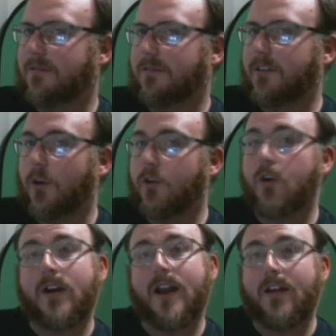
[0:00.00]

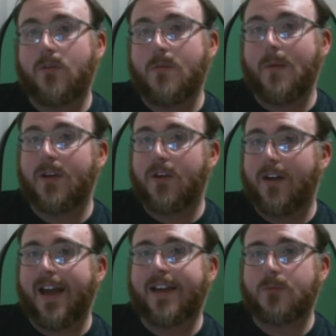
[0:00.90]
remember you're
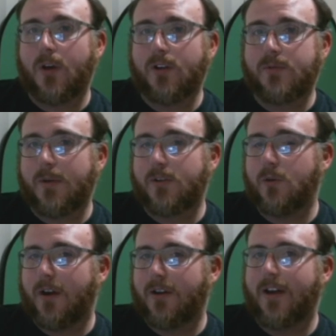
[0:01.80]
an expert. You've spent
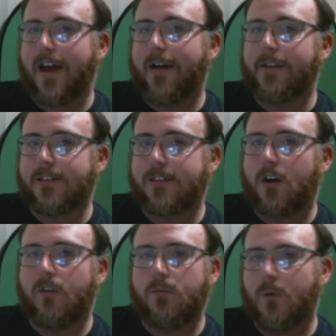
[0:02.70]
200 hours
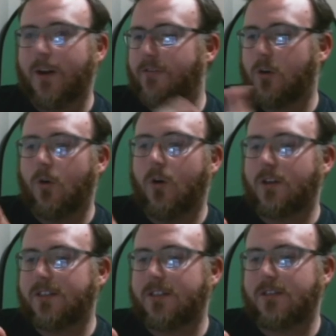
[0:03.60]
of whatever
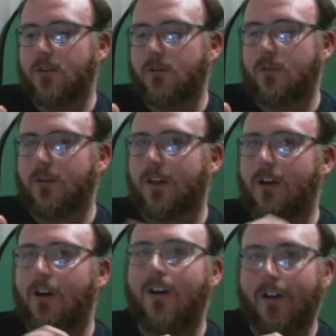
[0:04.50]
course you're doing
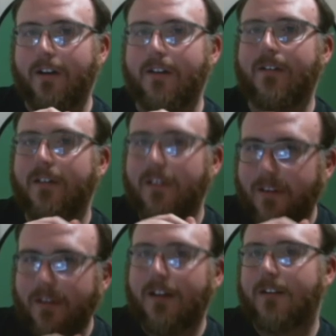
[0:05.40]
on
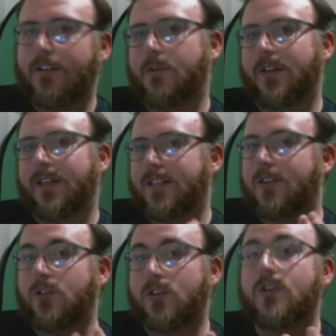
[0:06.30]
doing this.
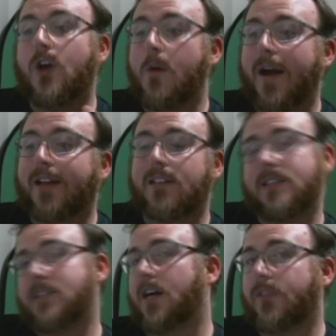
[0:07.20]
So just go back to the
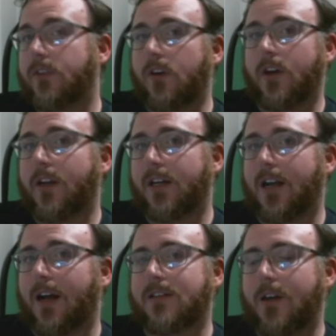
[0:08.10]
stuff you've learned in
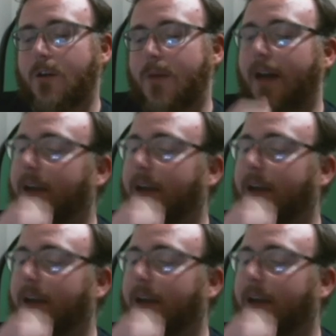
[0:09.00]
class. Go back